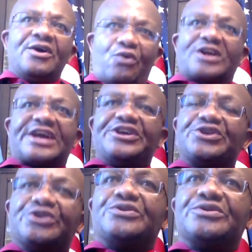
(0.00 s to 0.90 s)
what can
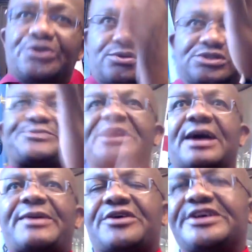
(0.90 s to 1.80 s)
you do?
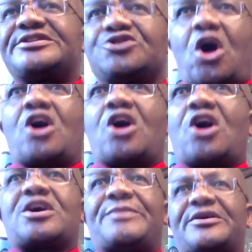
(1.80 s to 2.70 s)
Speak about it,
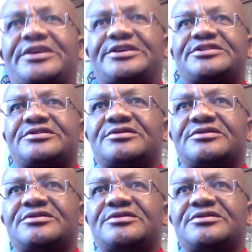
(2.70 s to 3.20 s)
talk about it.